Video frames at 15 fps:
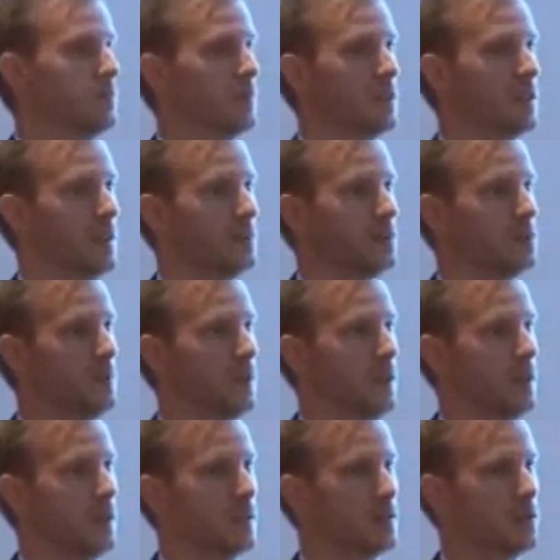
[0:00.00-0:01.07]
seen to
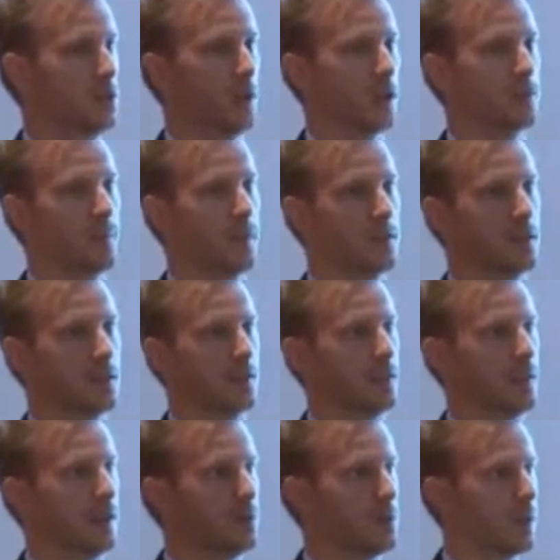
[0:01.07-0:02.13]
be too expensive
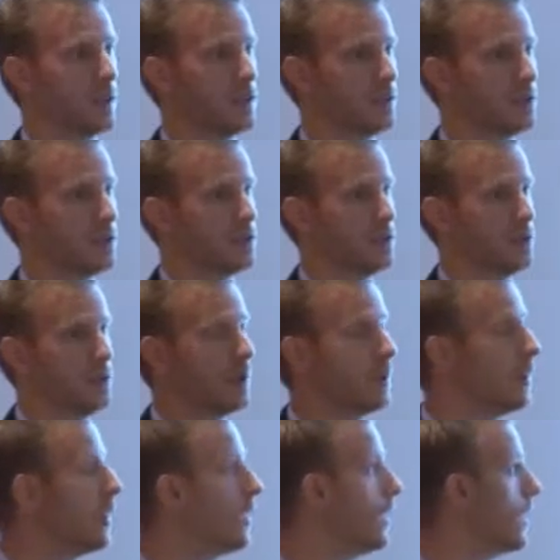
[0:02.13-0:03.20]
in relation to
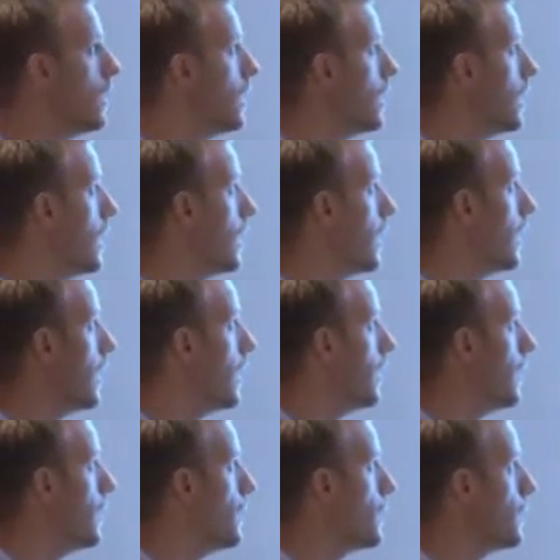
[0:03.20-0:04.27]

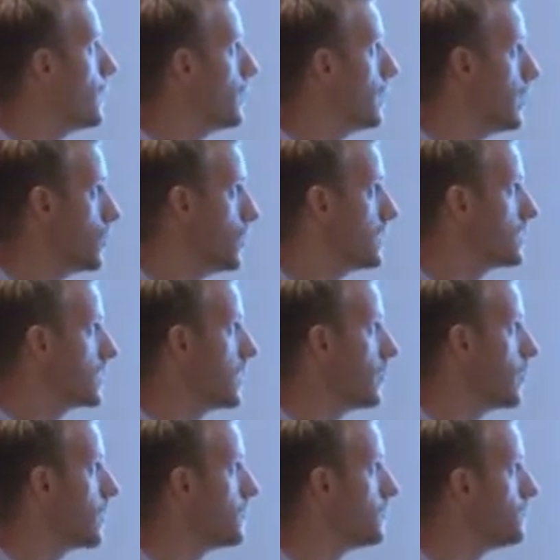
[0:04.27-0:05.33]
the risk
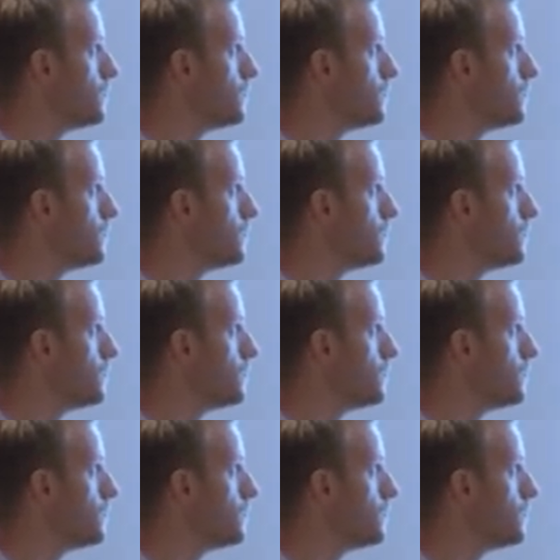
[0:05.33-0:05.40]
level.